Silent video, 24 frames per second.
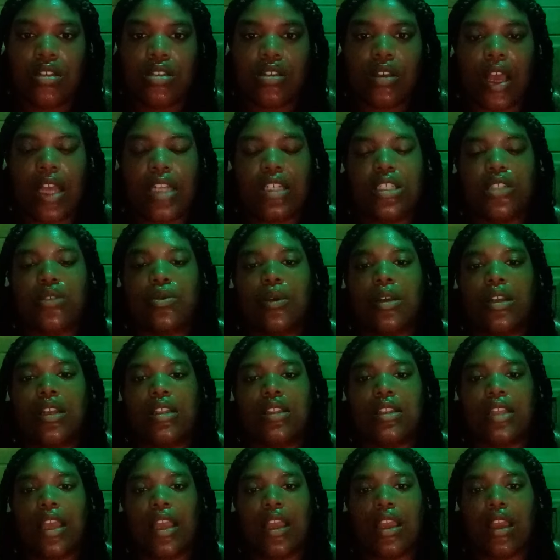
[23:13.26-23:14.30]
So I just want to
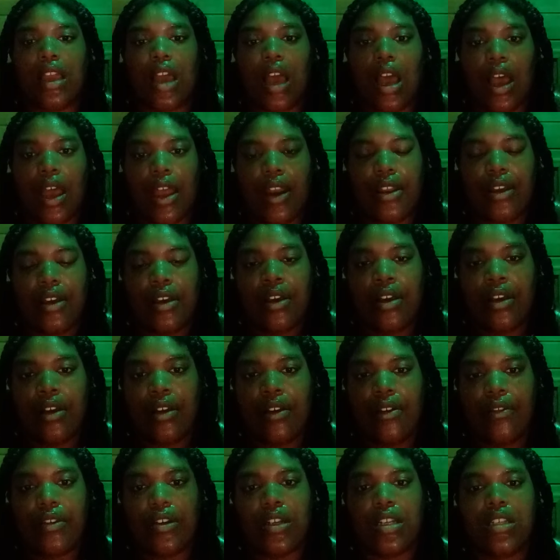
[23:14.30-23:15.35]
thank God
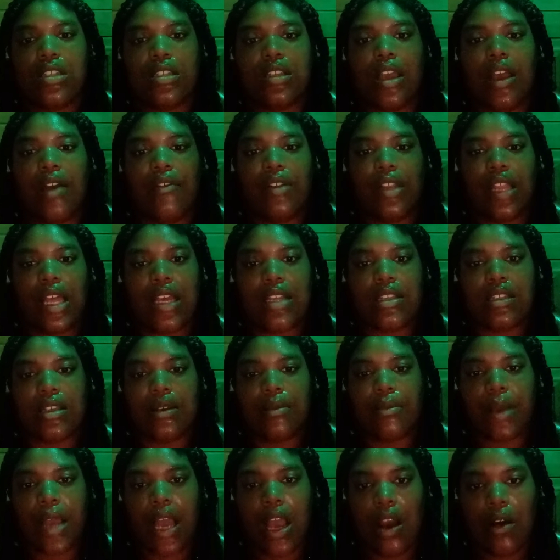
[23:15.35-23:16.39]
for his
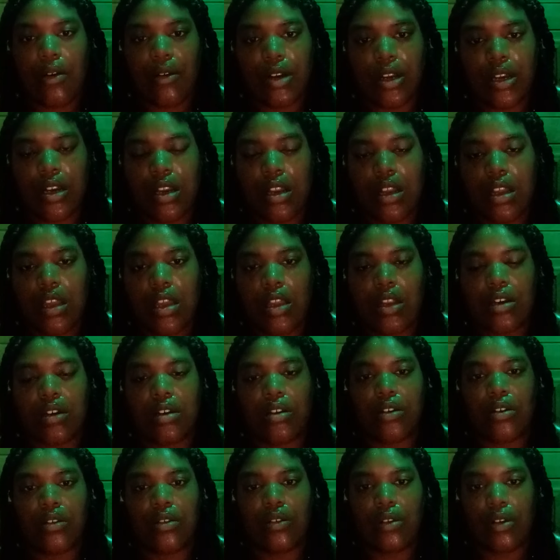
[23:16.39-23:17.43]
everlasting power
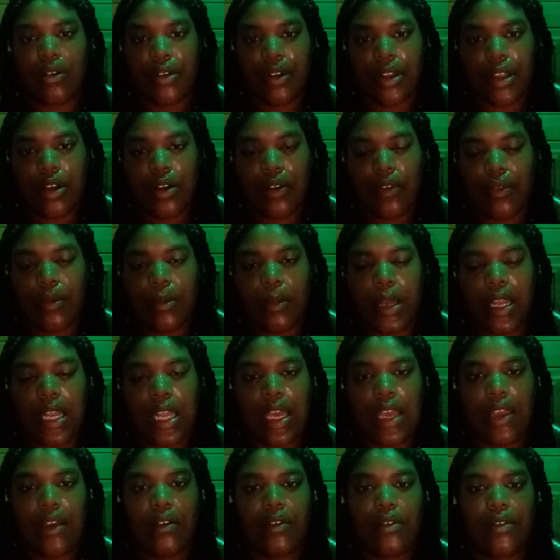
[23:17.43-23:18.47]
and glory over my
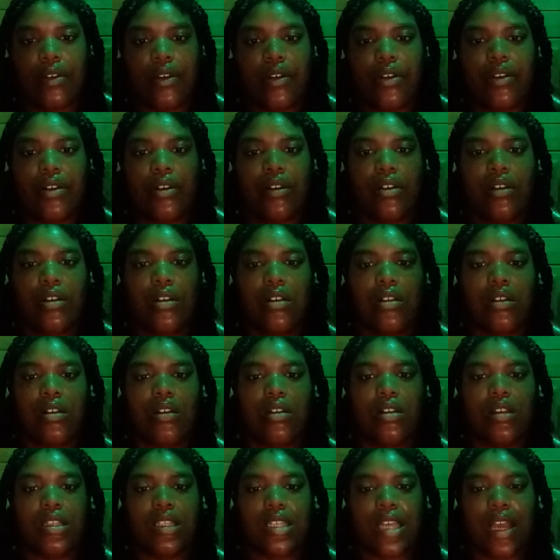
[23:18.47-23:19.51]
life,
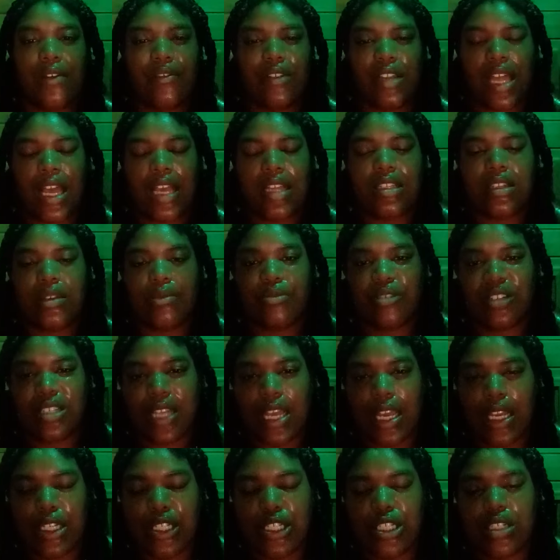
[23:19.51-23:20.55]
his everlasting
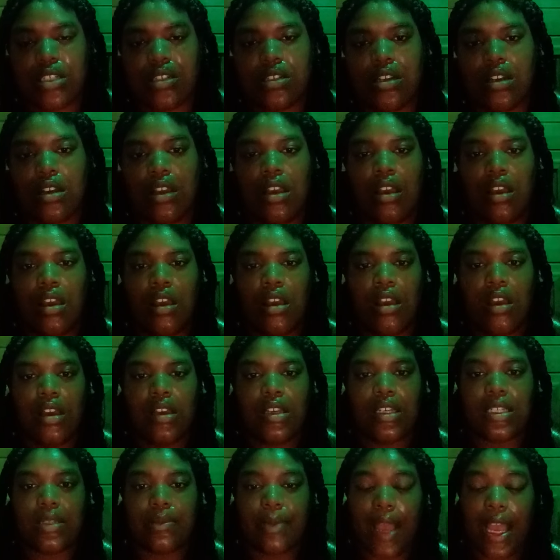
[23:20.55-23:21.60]
protection.
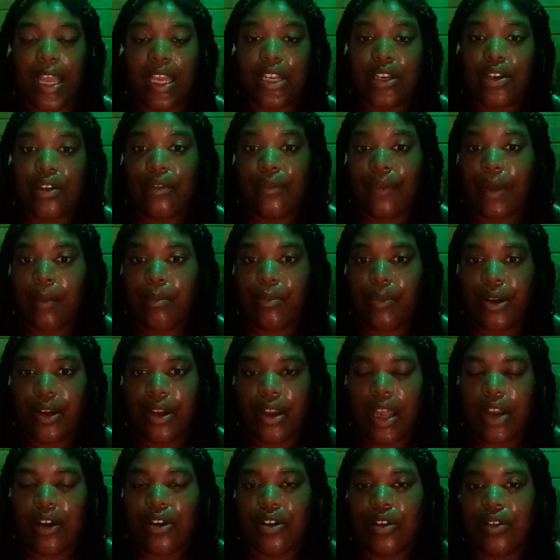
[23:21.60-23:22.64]
Because back in
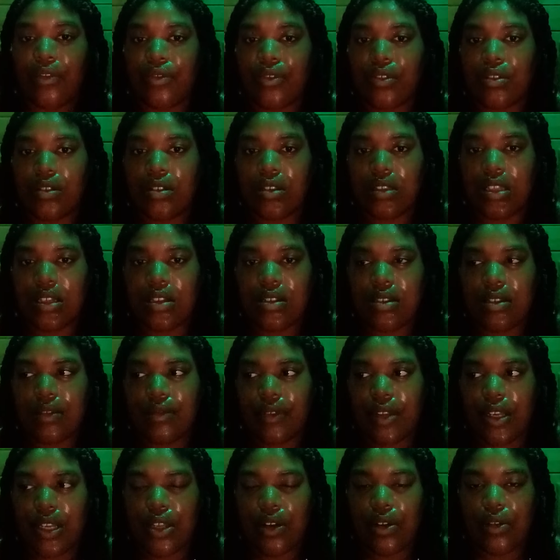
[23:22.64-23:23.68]
November, I don't know if you, there's a
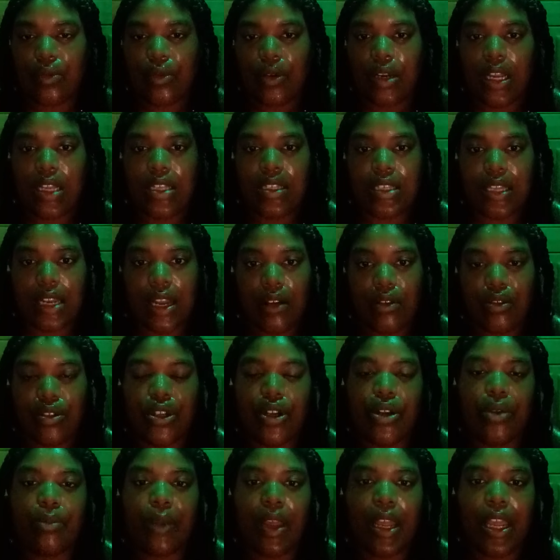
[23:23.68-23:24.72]
video where I said I'll
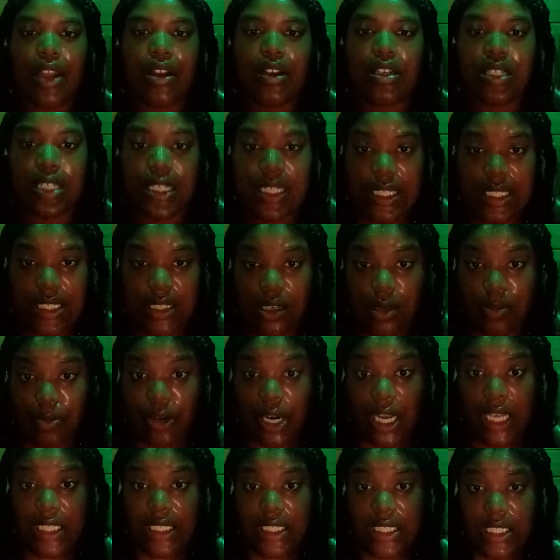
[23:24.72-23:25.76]
turn my hair into a silk
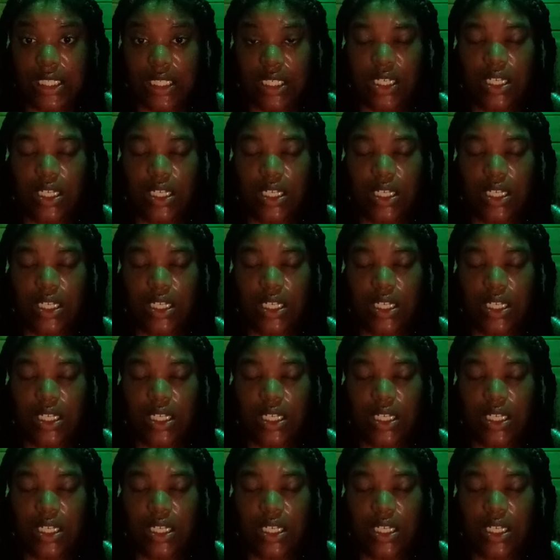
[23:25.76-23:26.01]
press.